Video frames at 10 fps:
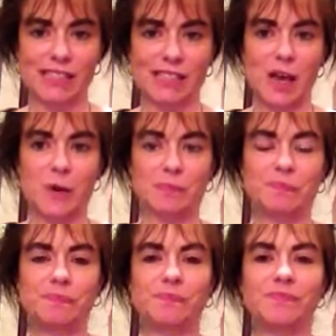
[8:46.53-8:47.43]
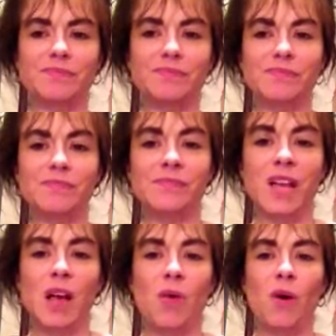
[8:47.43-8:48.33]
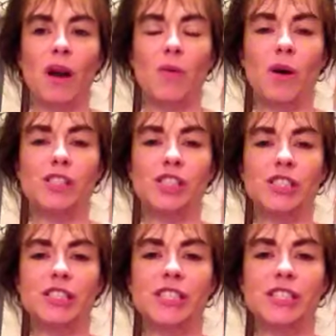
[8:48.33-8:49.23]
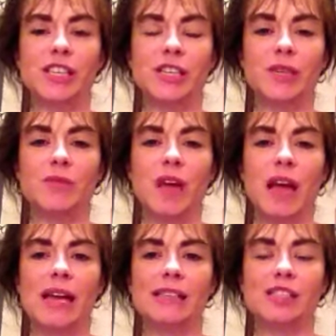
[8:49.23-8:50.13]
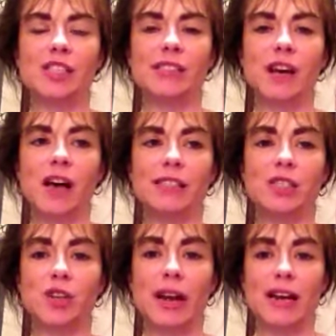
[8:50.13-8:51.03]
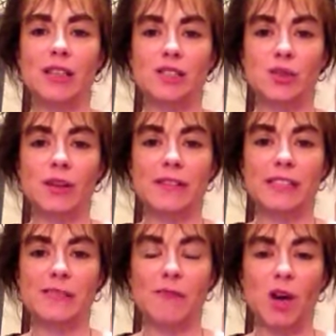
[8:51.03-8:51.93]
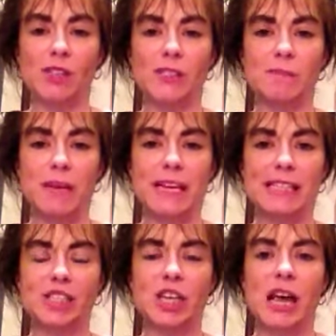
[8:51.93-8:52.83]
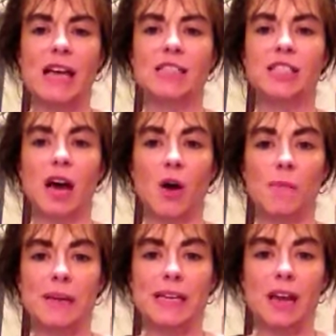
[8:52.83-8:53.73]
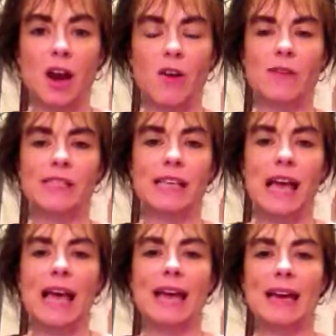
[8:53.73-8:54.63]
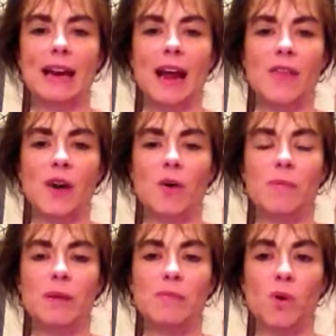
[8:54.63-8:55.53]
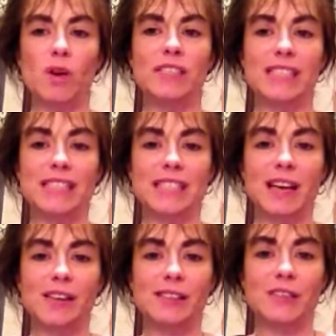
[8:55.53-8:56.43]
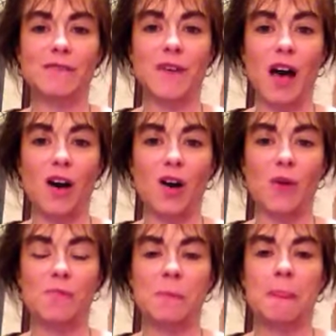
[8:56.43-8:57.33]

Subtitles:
So what I want you to do is just concentrate on doing this first speech. Don't be nervous, and there will be more details to follow.